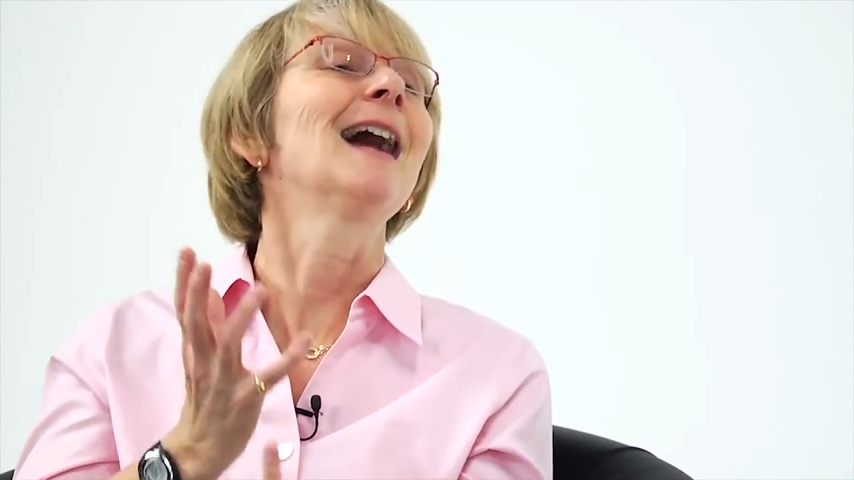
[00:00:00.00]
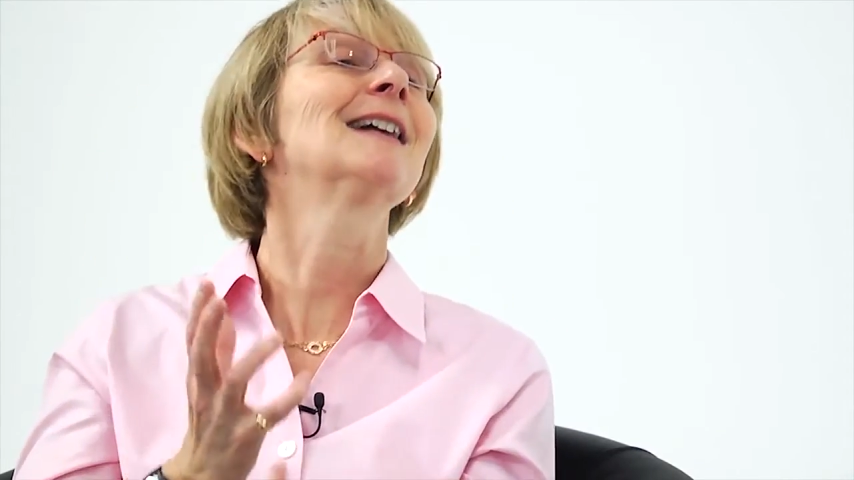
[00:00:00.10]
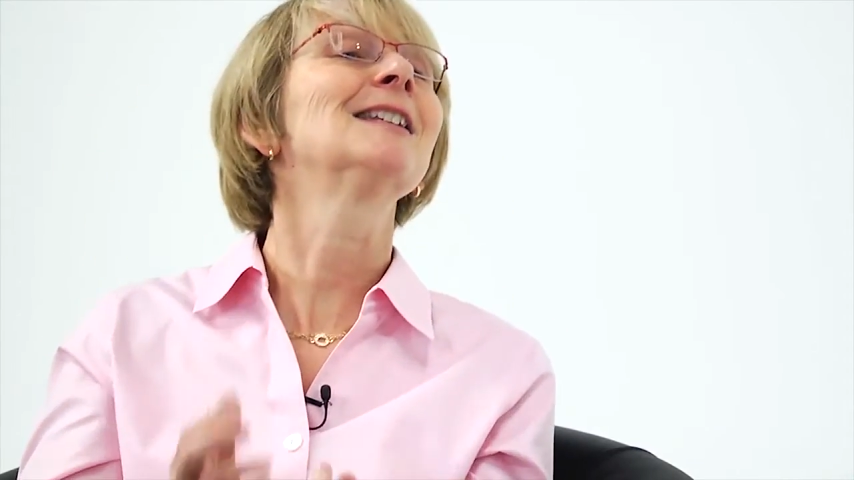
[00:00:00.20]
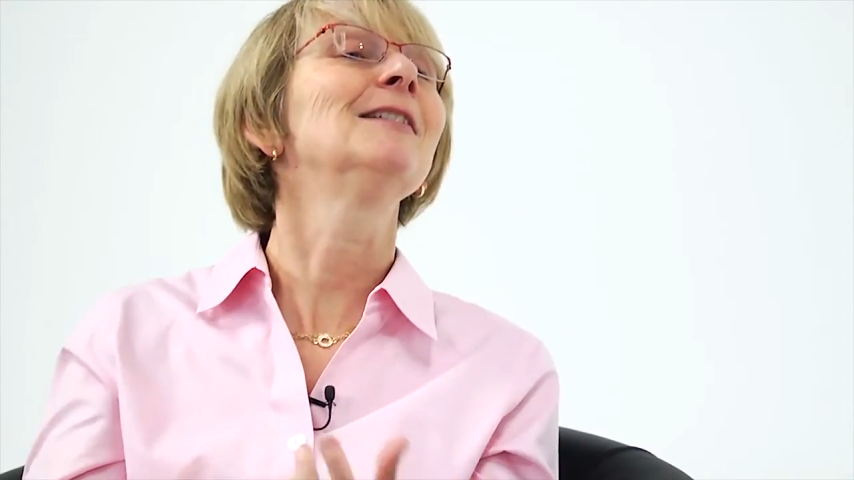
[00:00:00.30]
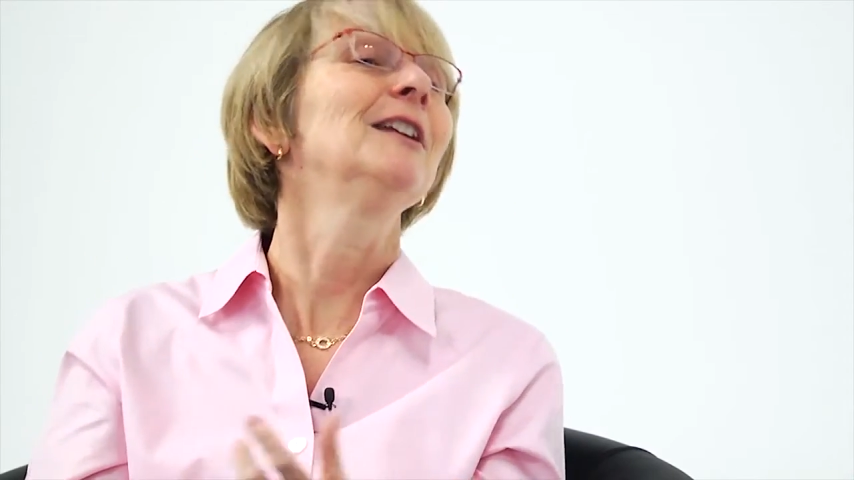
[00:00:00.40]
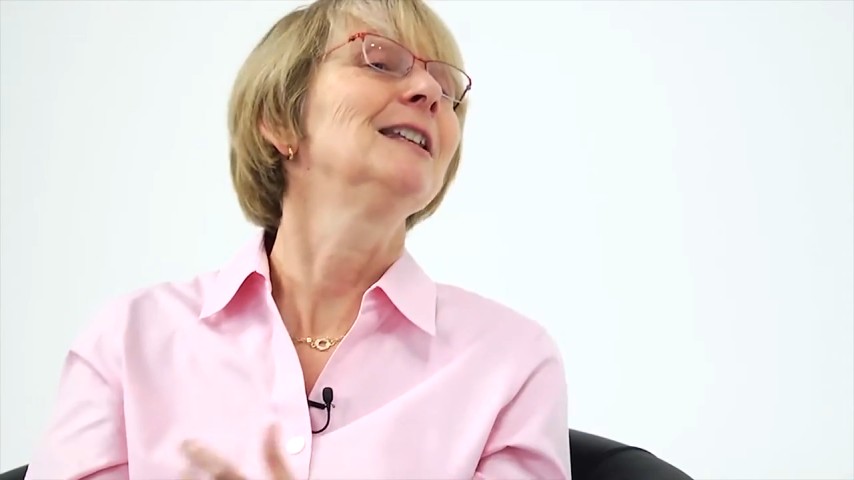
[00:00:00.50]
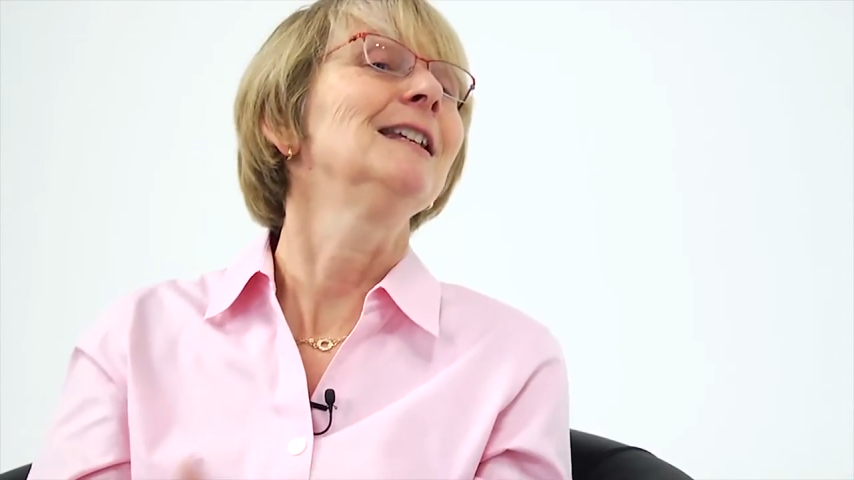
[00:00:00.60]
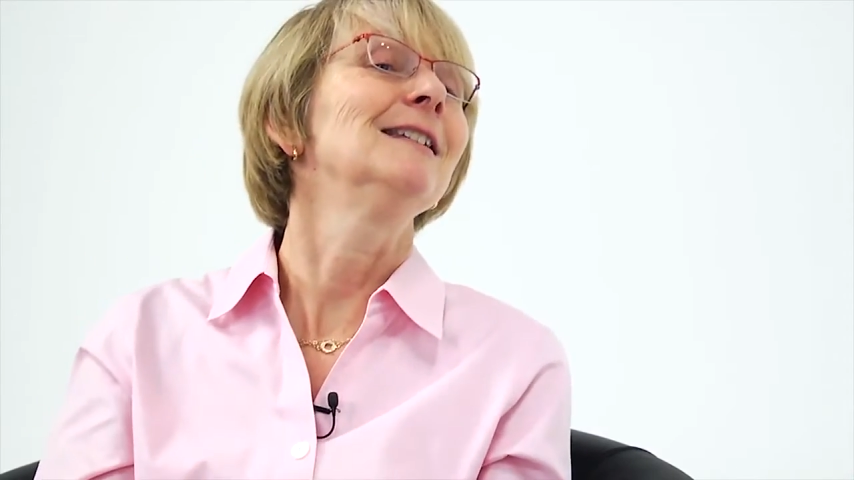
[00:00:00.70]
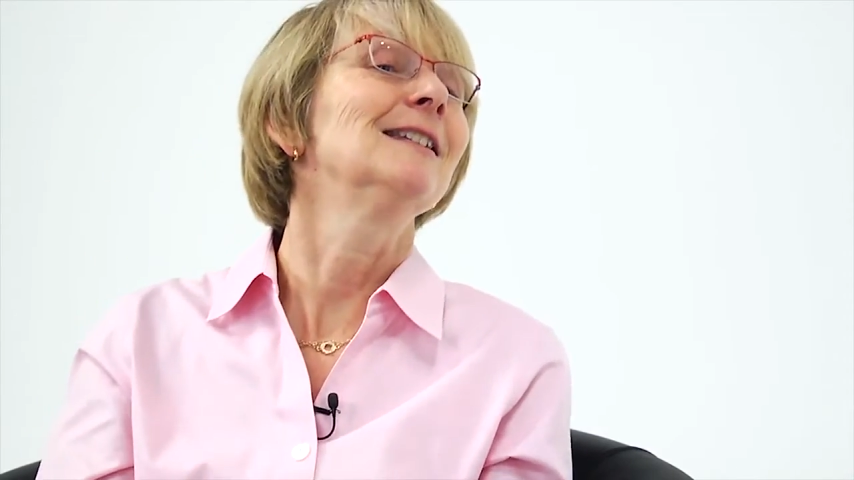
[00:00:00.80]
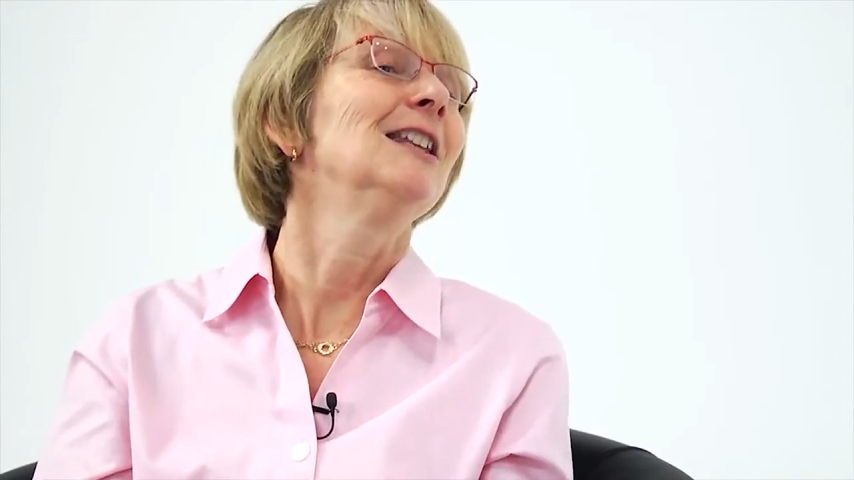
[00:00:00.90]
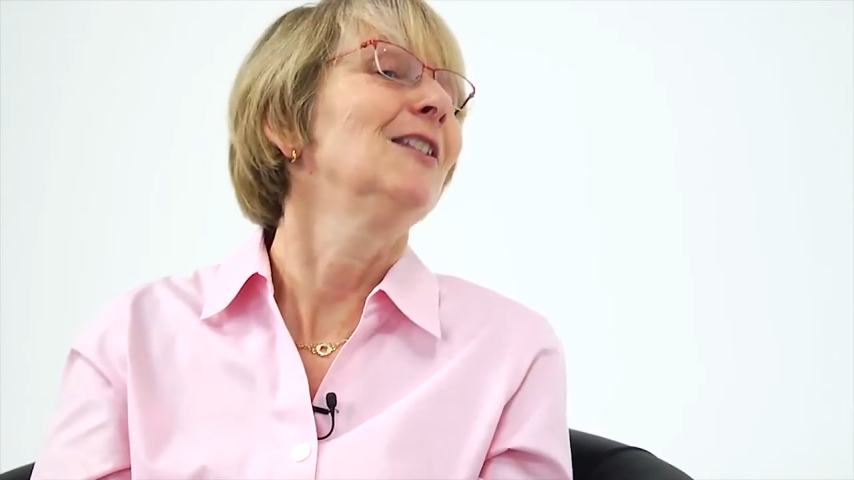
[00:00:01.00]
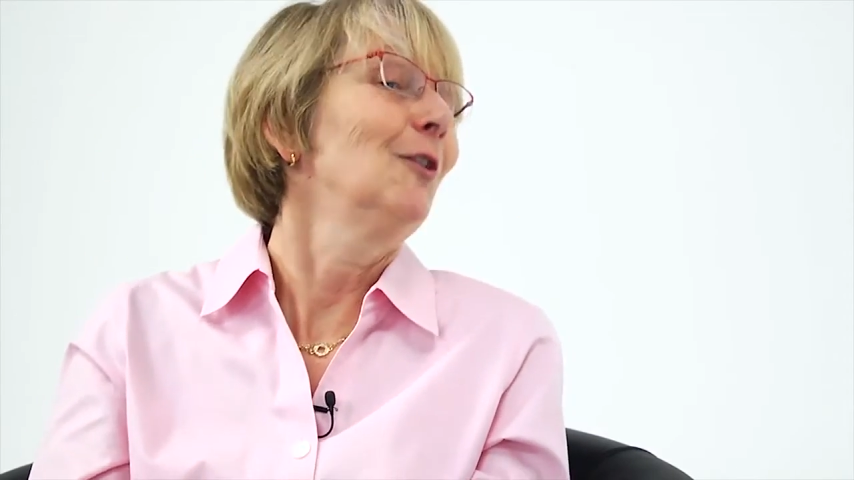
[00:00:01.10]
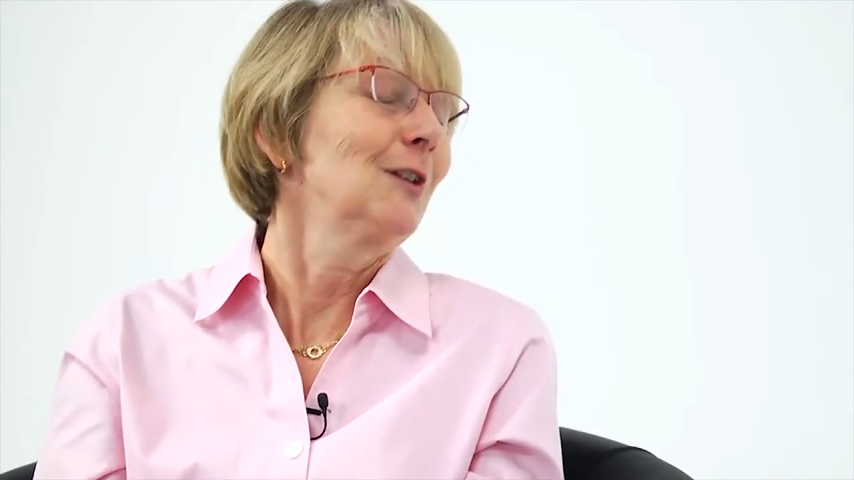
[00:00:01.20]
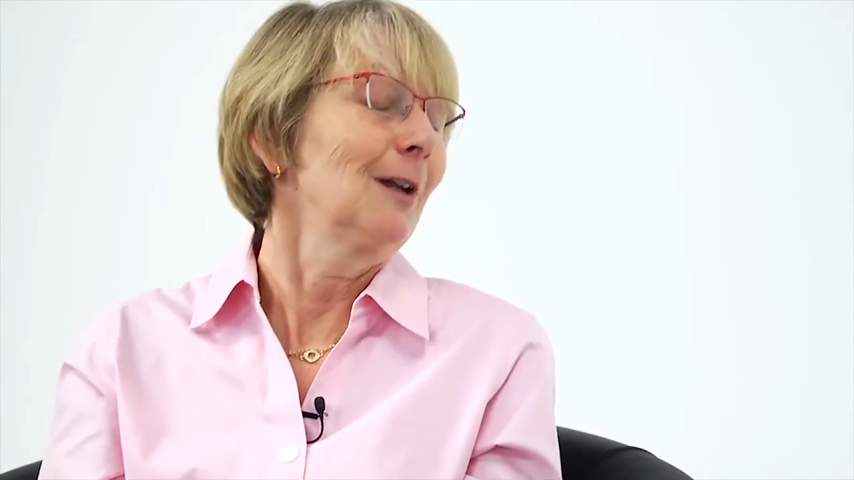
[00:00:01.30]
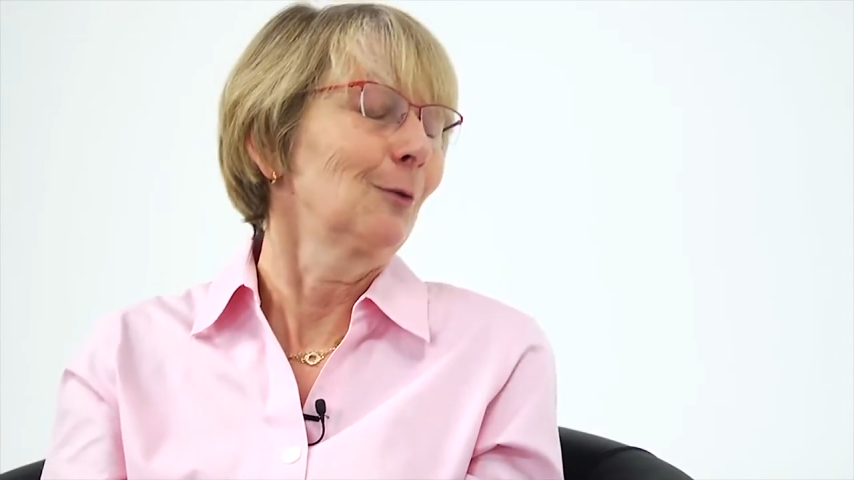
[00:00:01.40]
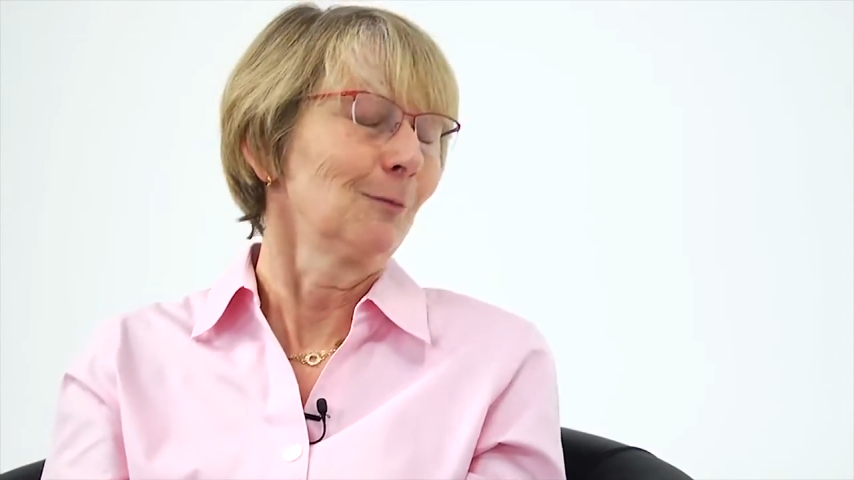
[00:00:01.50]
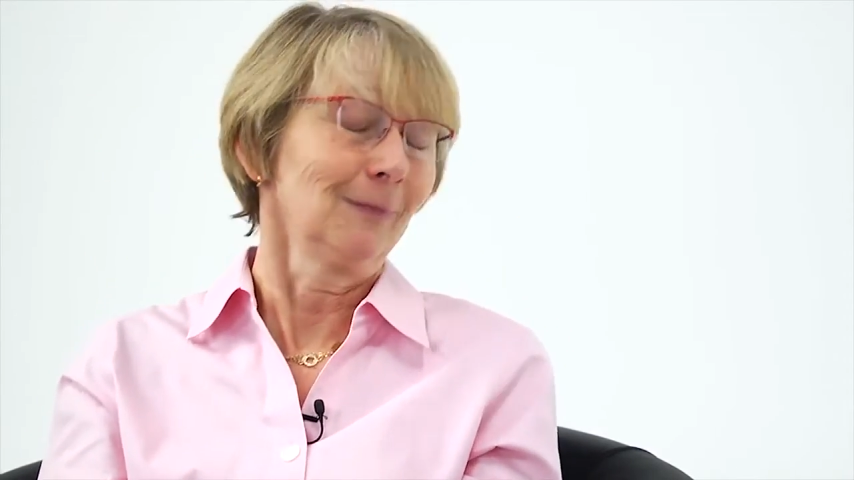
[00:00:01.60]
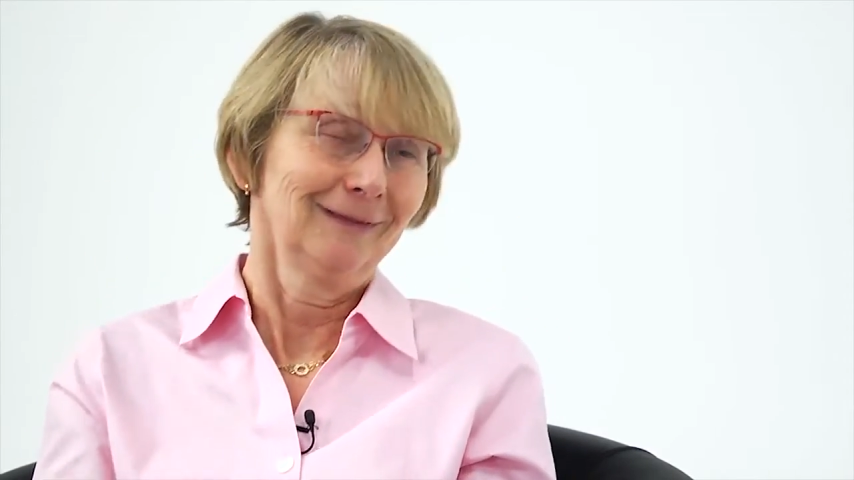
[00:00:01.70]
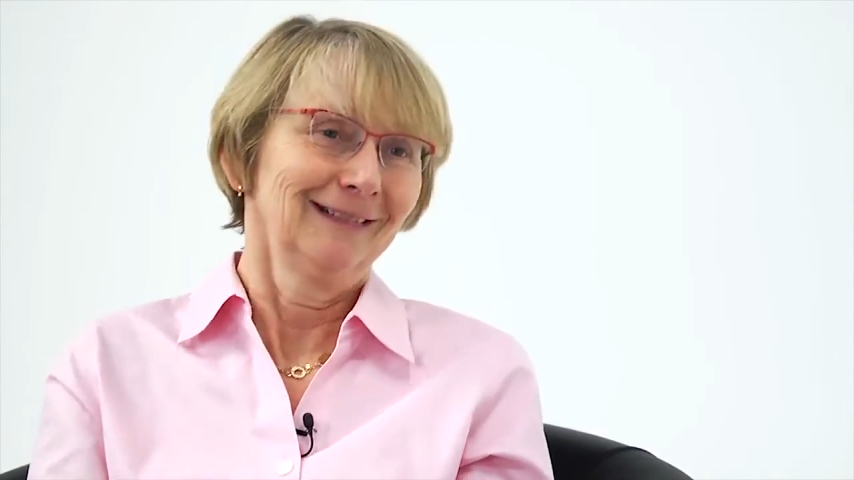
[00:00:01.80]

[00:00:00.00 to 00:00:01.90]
activities in the hotel room.